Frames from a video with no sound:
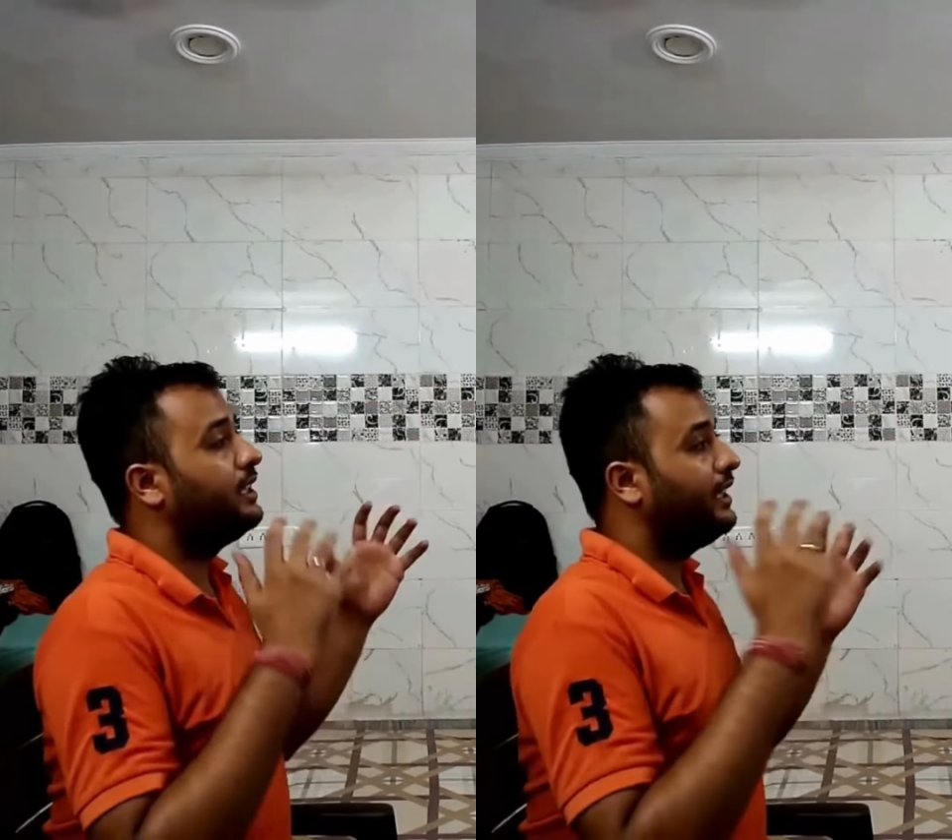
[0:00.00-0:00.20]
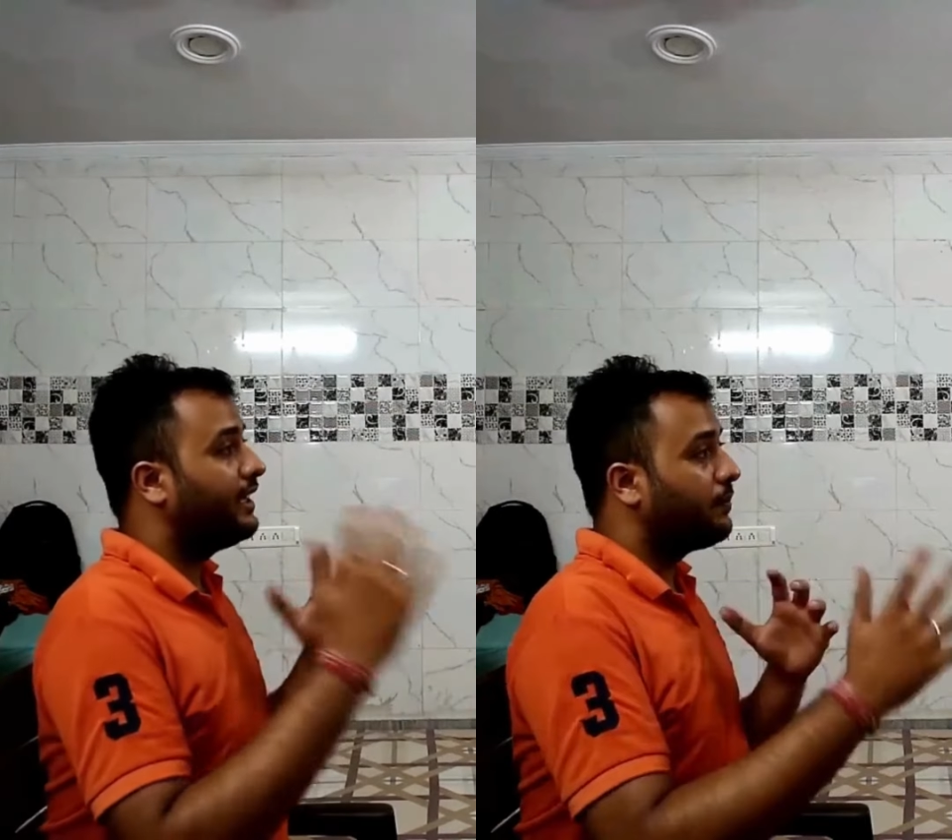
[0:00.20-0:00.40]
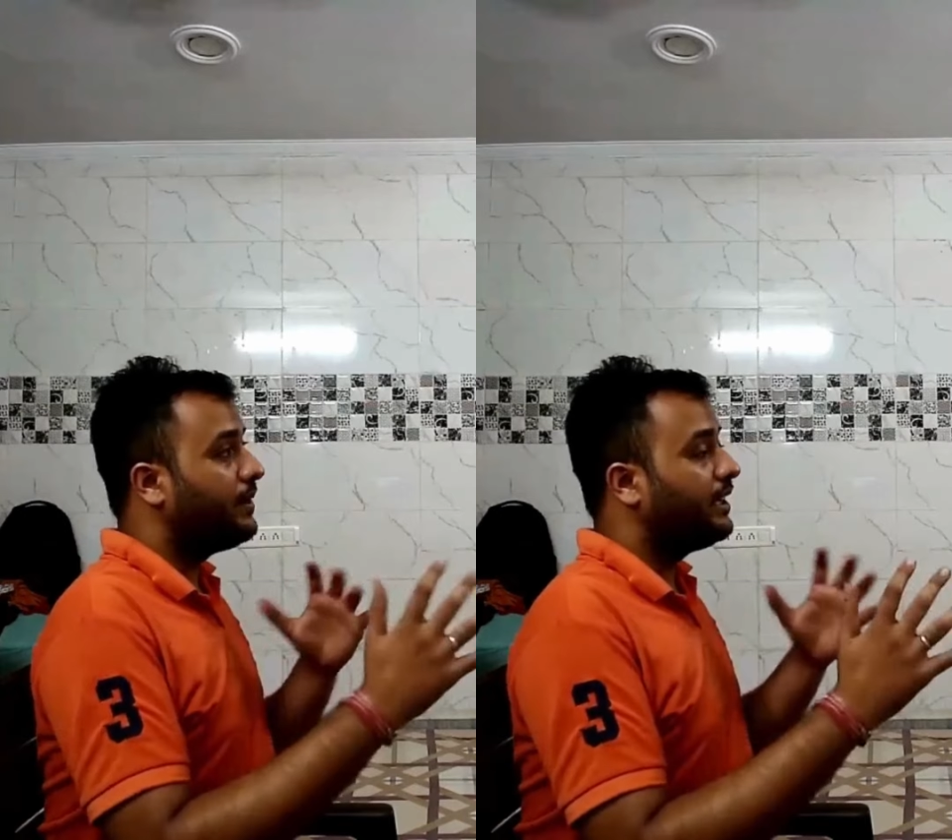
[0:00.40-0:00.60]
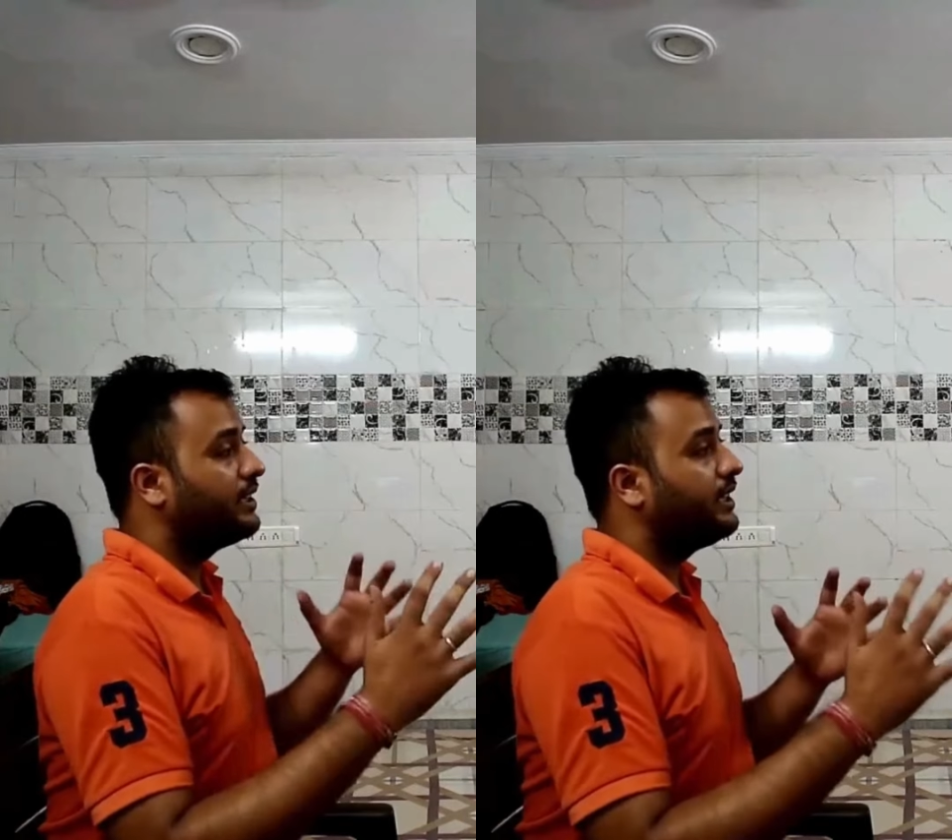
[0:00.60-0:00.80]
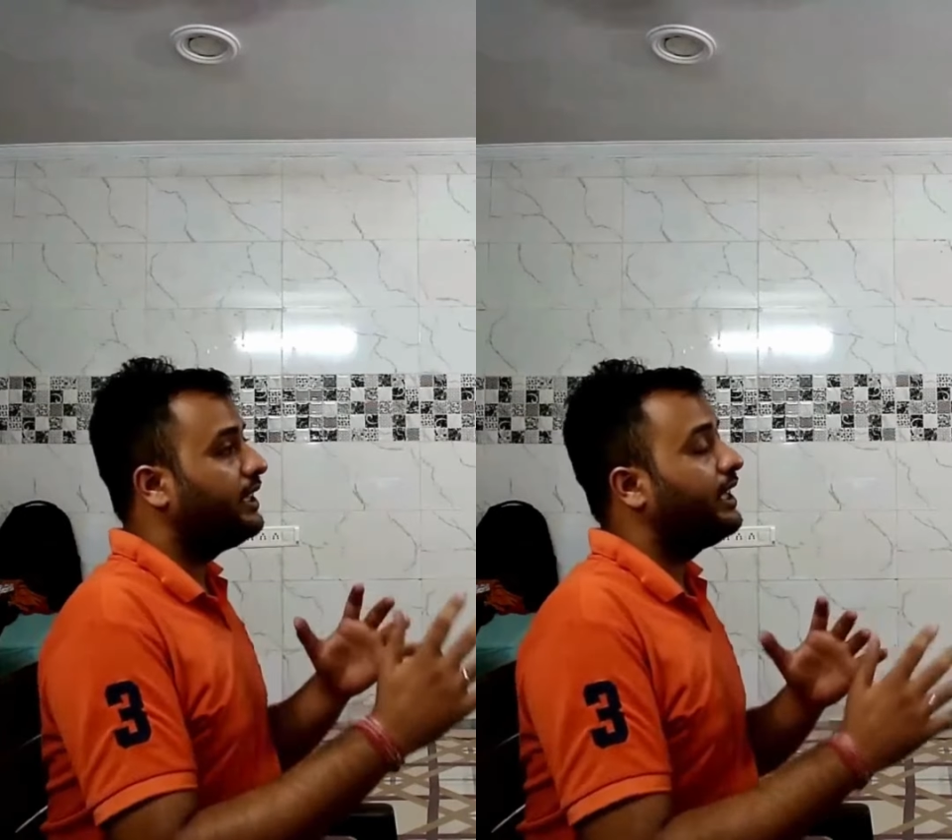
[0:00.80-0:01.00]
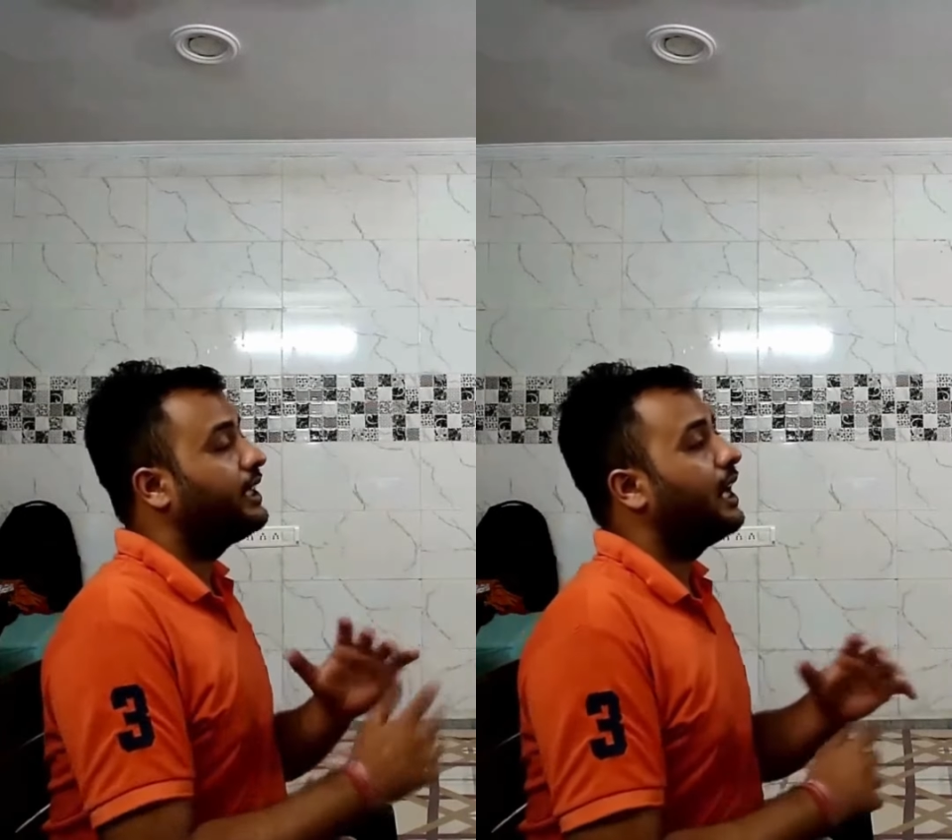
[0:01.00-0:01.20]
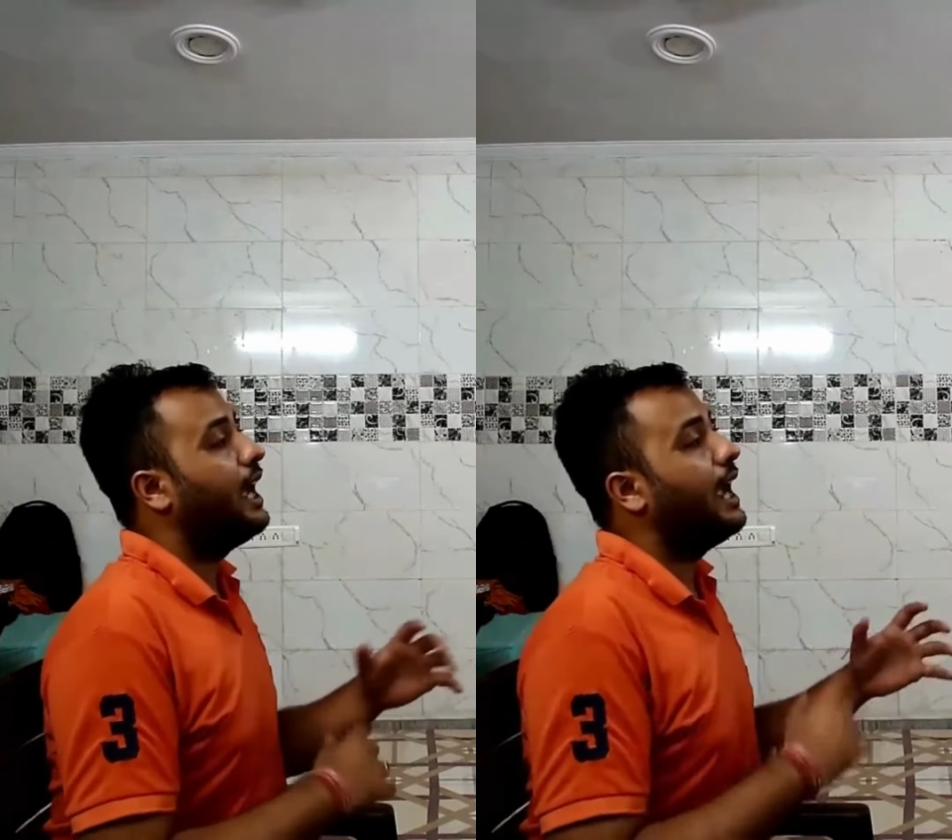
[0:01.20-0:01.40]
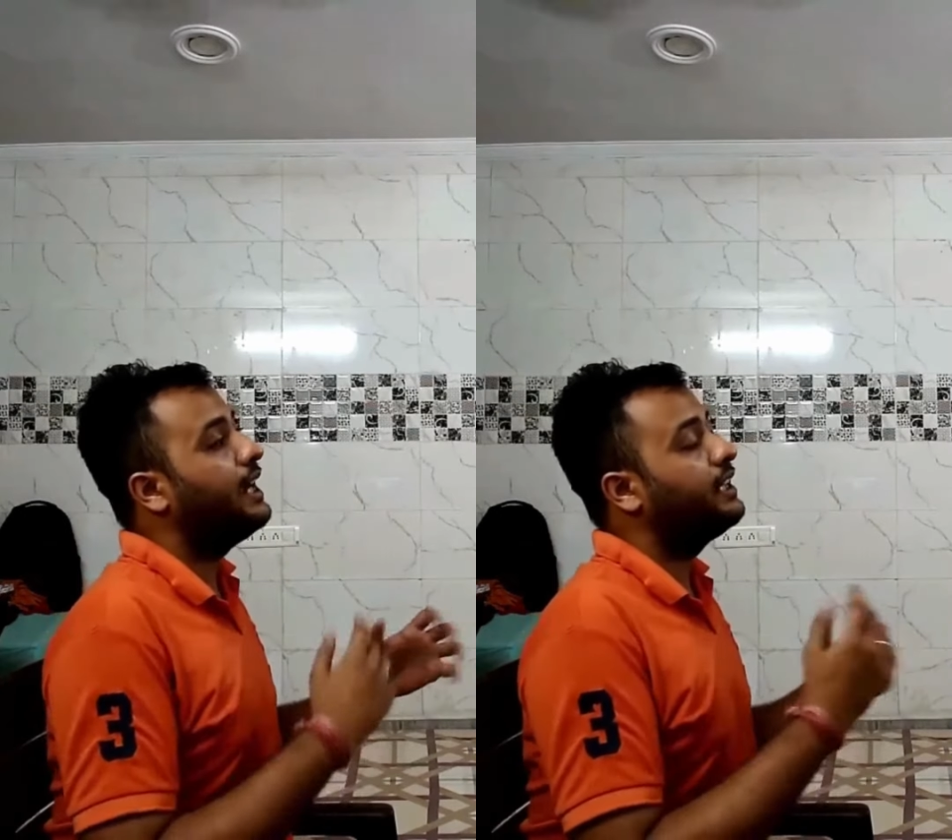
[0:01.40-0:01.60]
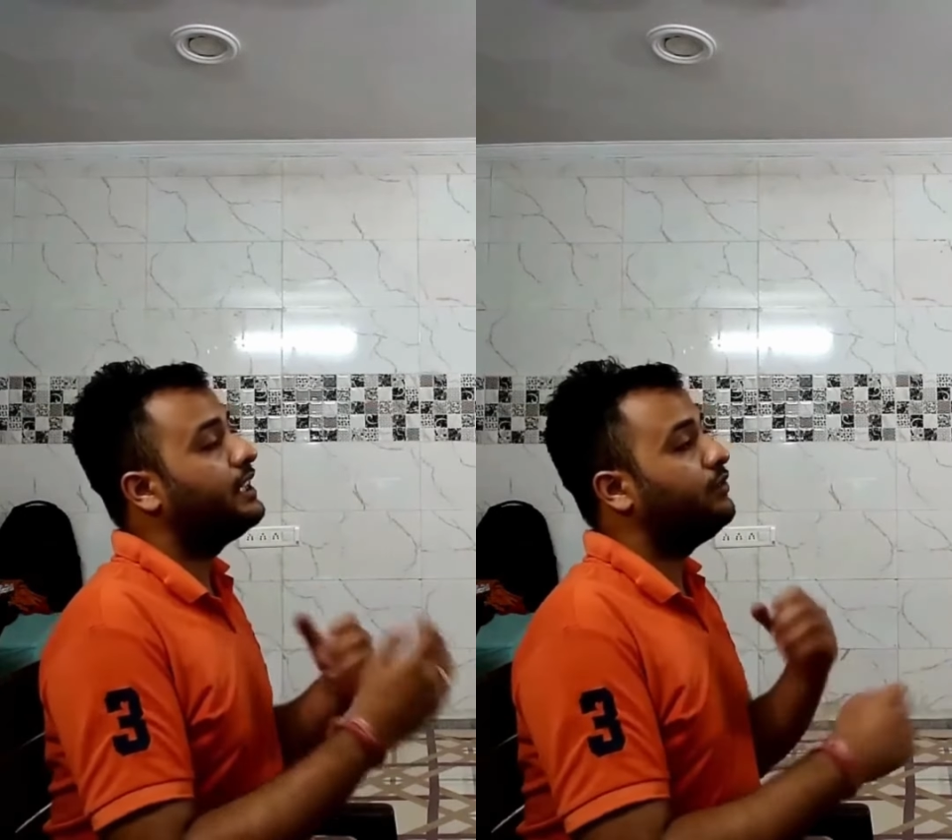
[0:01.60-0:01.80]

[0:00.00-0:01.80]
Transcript: interpret the data and give